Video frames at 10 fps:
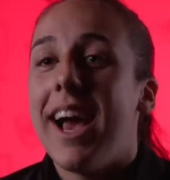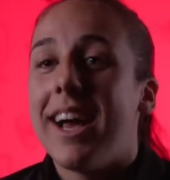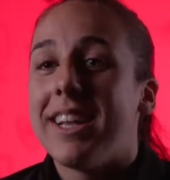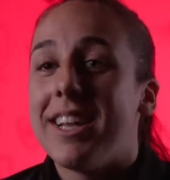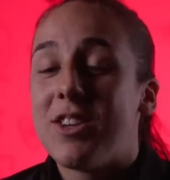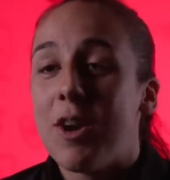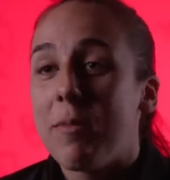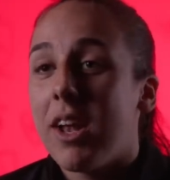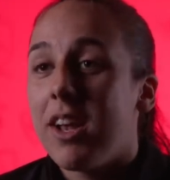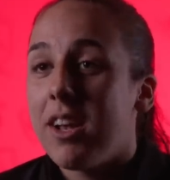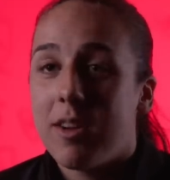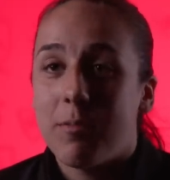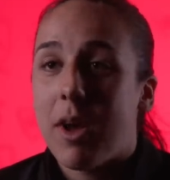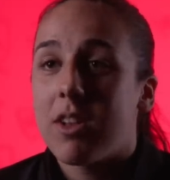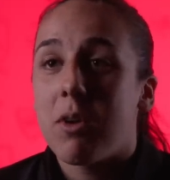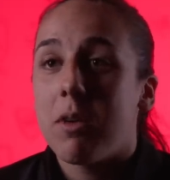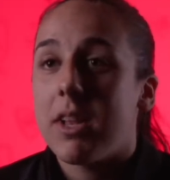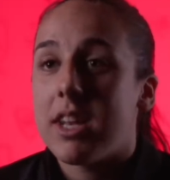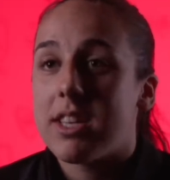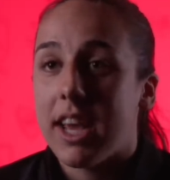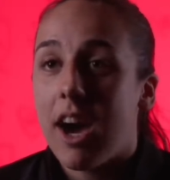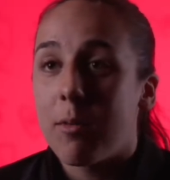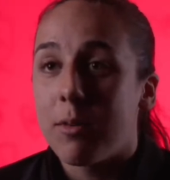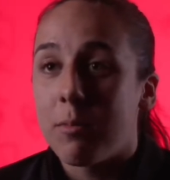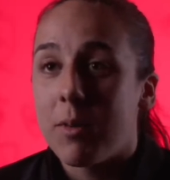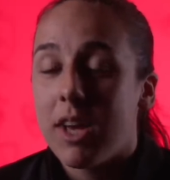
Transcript: And it took me about 20 minutes to get up them.